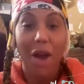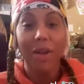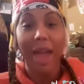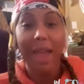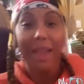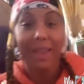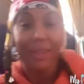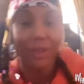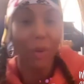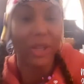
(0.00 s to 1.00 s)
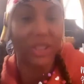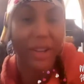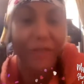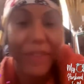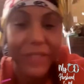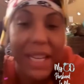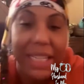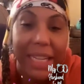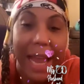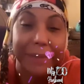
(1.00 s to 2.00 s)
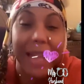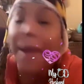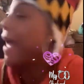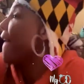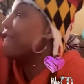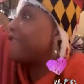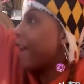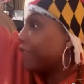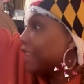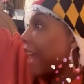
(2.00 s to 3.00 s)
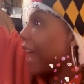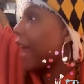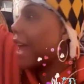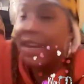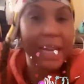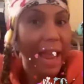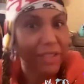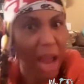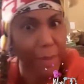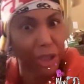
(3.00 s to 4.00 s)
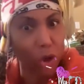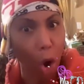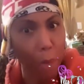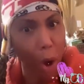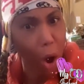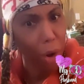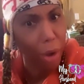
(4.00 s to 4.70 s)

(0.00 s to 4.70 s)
Okay. Question. 50 in a lifetime. 50 in a lifetime is normal?